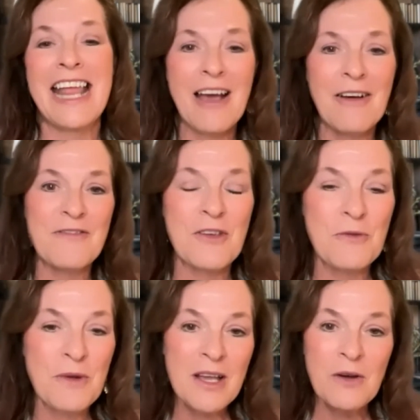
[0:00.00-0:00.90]
How have
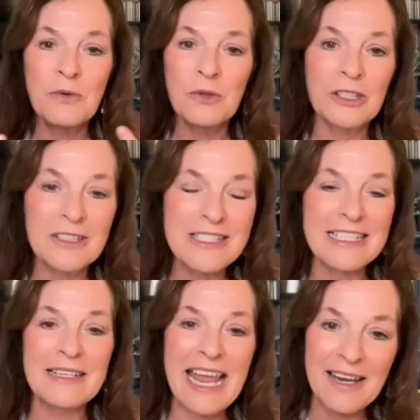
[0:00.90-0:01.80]
you worked
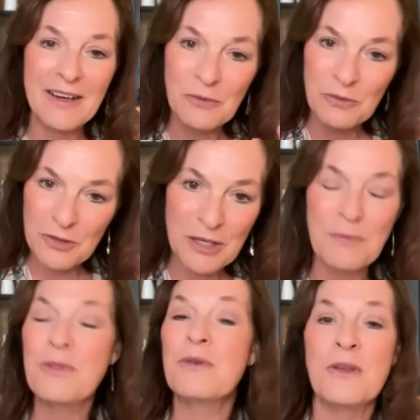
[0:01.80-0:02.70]

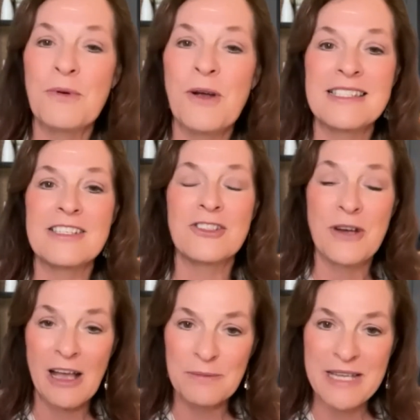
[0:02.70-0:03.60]
through the process, or
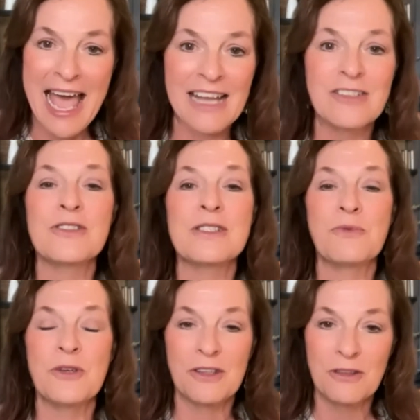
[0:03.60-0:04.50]
helped actors
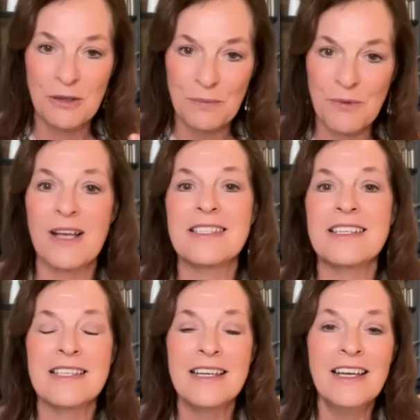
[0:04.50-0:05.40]
work through the
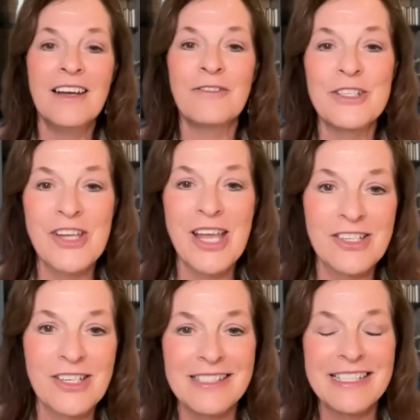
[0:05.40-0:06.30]
process of
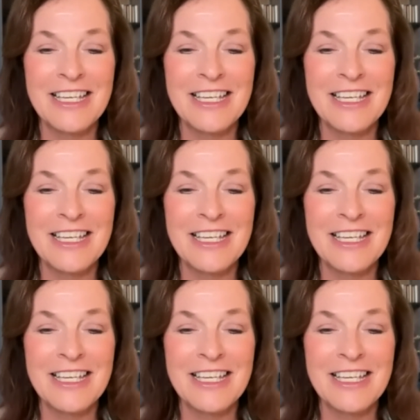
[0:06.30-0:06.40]
rejections?